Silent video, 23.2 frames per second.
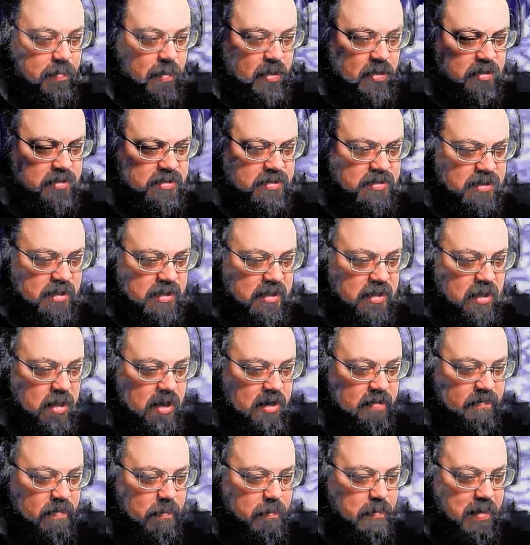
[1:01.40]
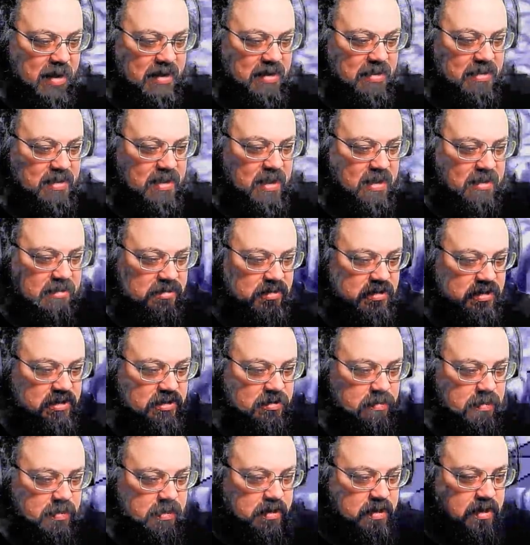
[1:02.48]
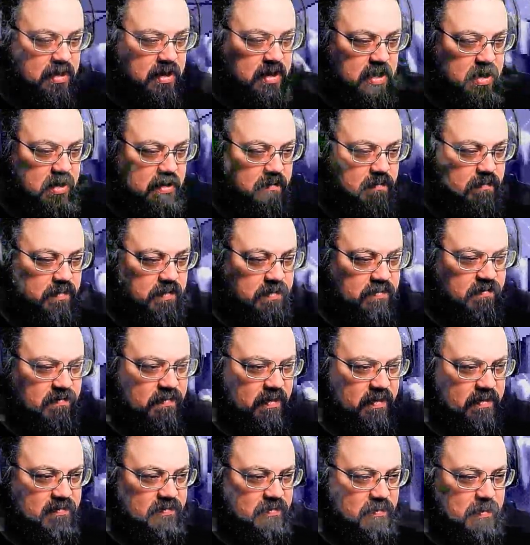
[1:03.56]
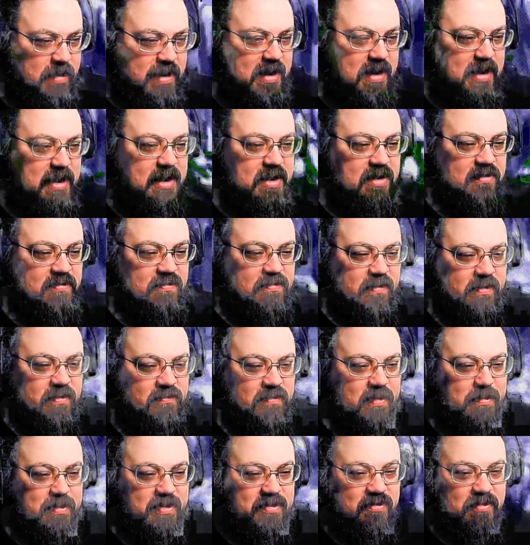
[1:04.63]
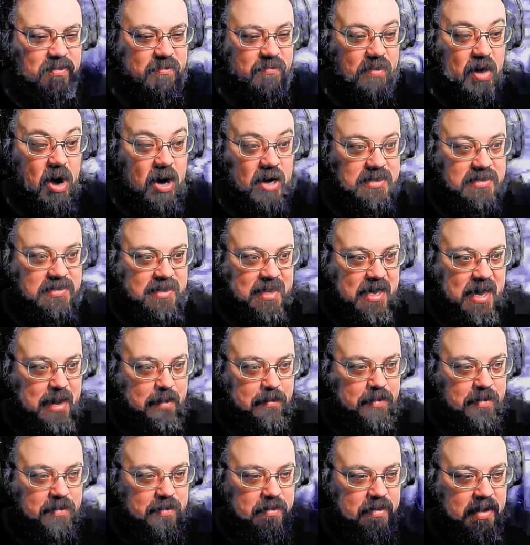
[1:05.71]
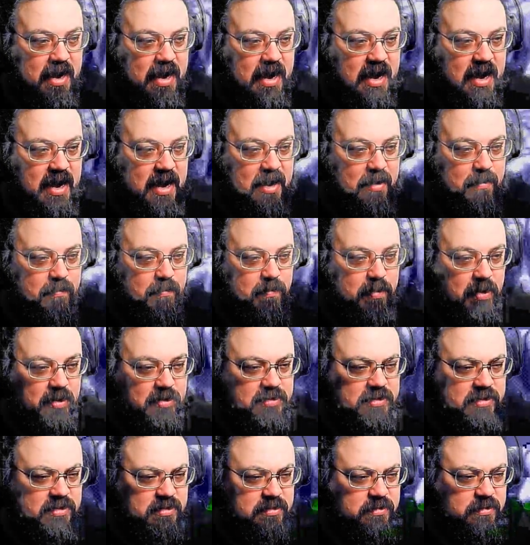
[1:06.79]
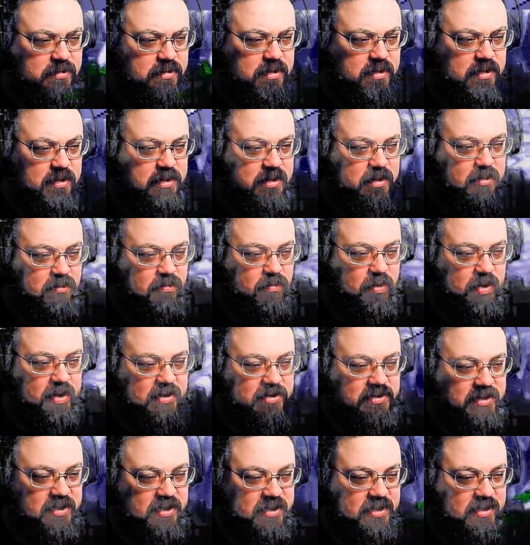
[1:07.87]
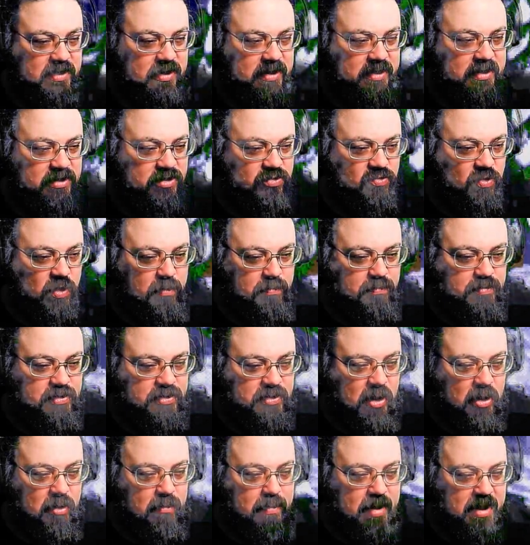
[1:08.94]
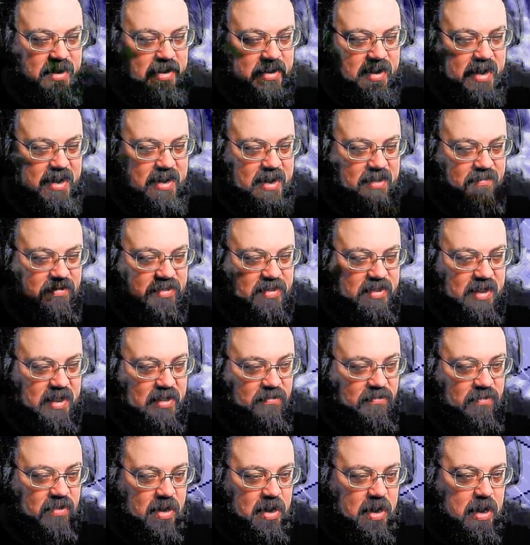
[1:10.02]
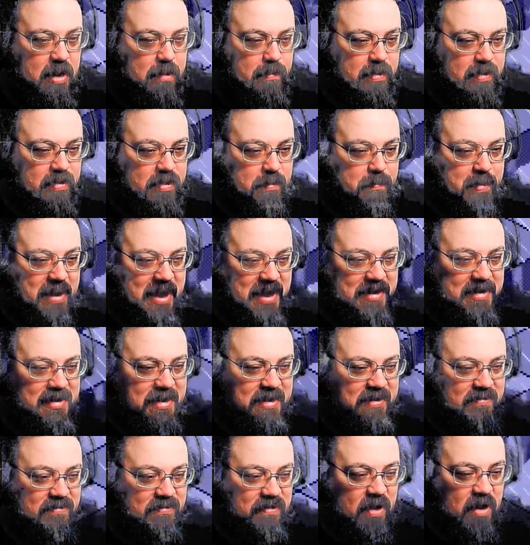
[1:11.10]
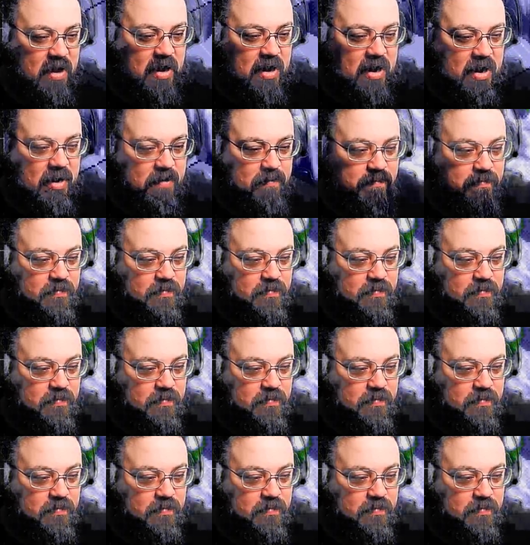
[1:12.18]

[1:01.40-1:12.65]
boss is kind of a pain in the arse on this one. It's very familiar. It's very reminiscent of Ice Cap boss, where it's gonna like drop snowmen and everything else. But the badniks are